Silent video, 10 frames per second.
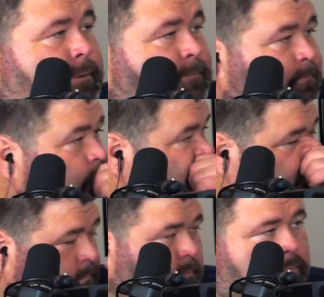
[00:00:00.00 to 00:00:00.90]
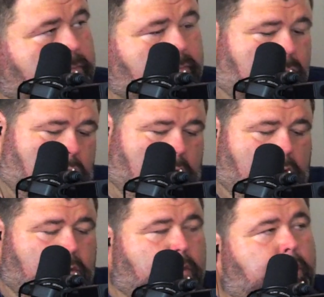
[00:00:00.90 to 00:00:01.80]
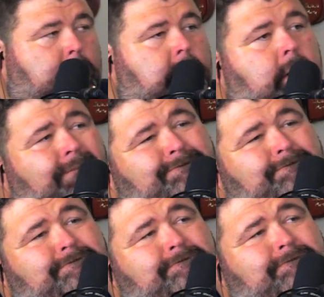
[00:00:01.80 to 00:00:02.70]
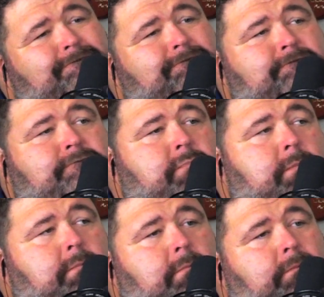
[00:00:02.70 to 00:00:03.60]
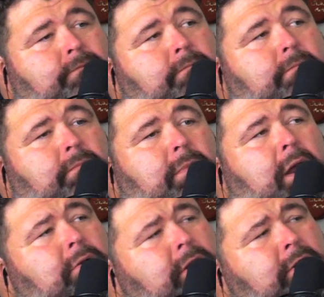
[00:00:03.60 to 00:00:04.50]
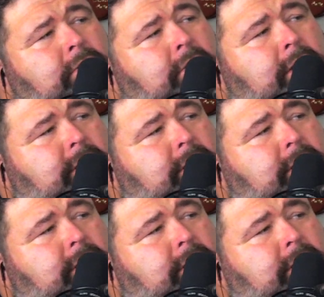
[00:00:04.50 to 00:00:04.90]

You, you think it'd get sweeter? Mm, I don't know.